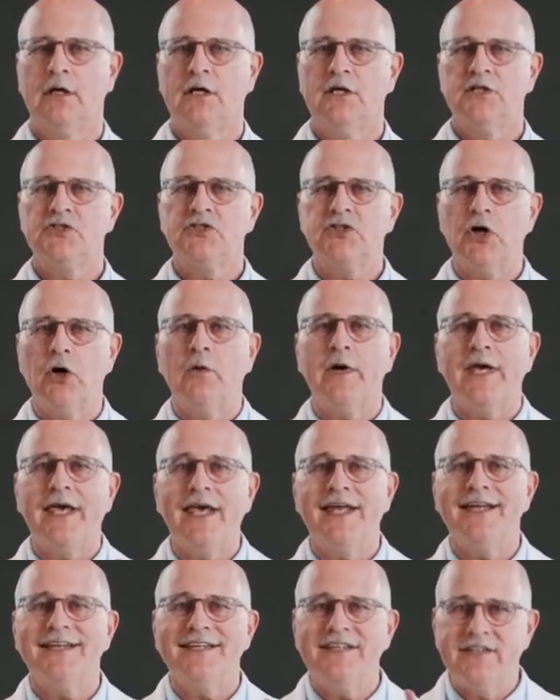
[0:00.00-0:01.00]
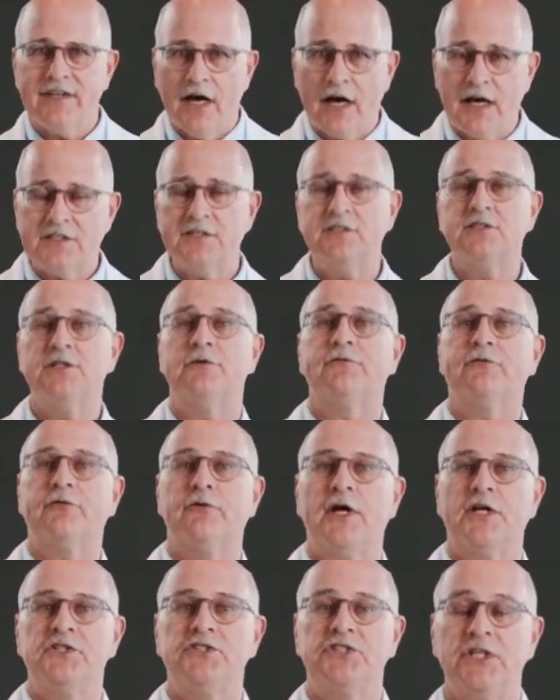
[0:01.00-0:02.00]
so it does
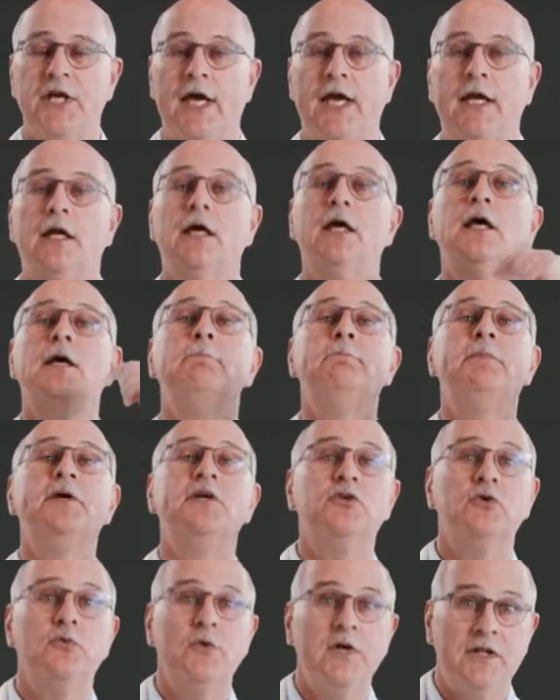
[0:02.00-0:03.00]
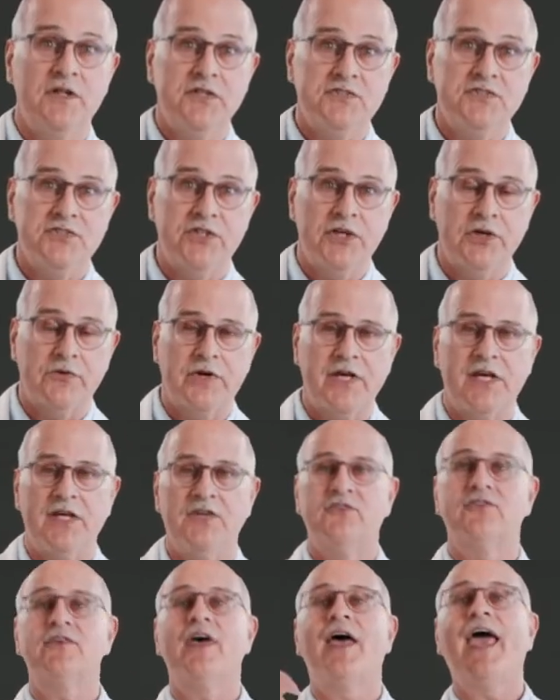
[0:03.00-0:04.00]
differentiate between the
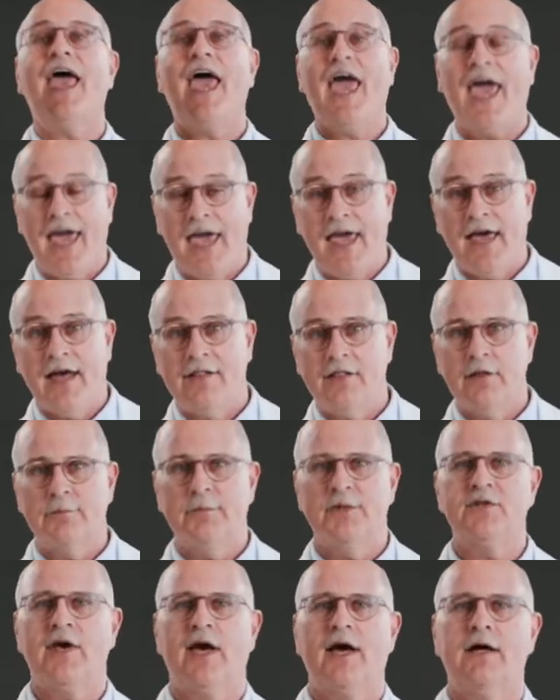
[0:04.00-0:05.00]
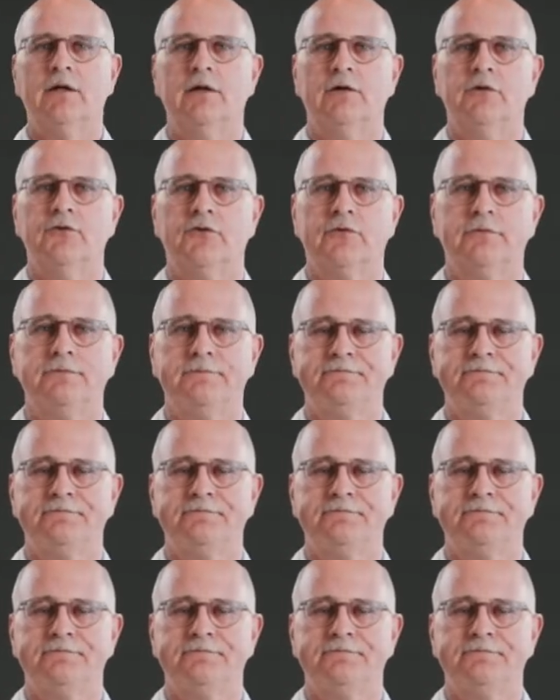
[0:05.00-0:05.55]
serines and the metallos.